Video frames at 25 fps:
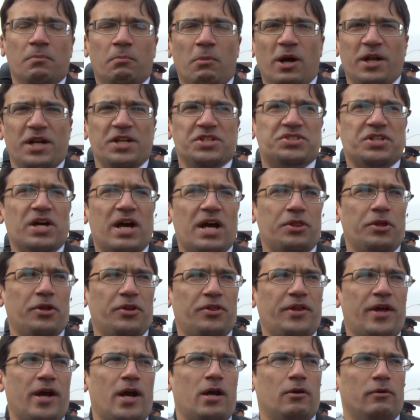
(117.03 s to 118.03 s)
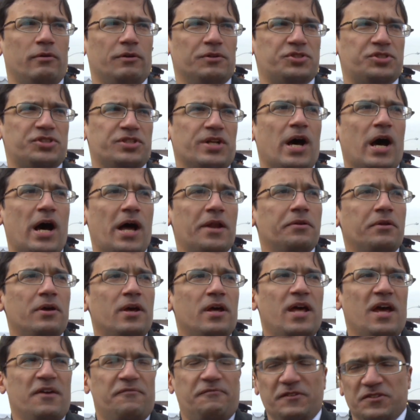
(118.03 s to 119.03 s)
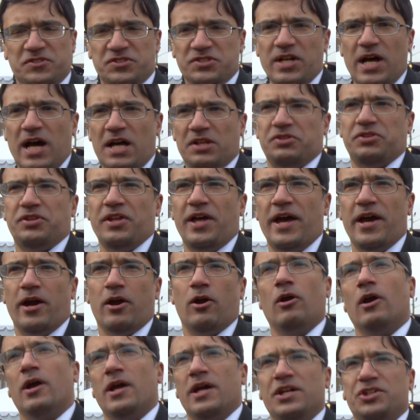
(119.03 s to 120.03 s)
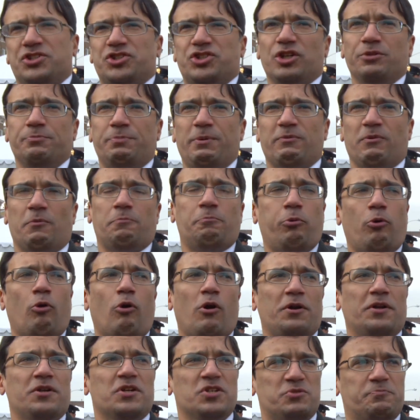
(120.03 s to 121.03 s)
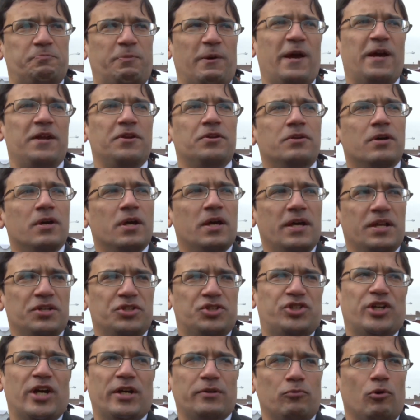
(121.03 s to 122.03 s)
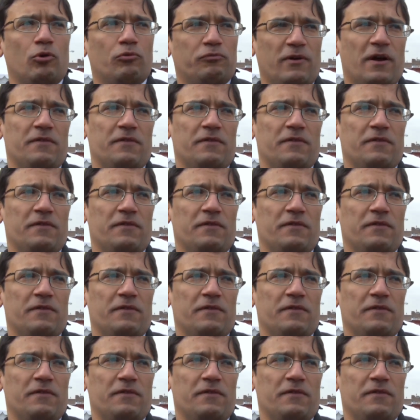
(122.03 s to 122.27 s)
The money's either there or it's not. If it's not there, it shouldn't be reported as being in general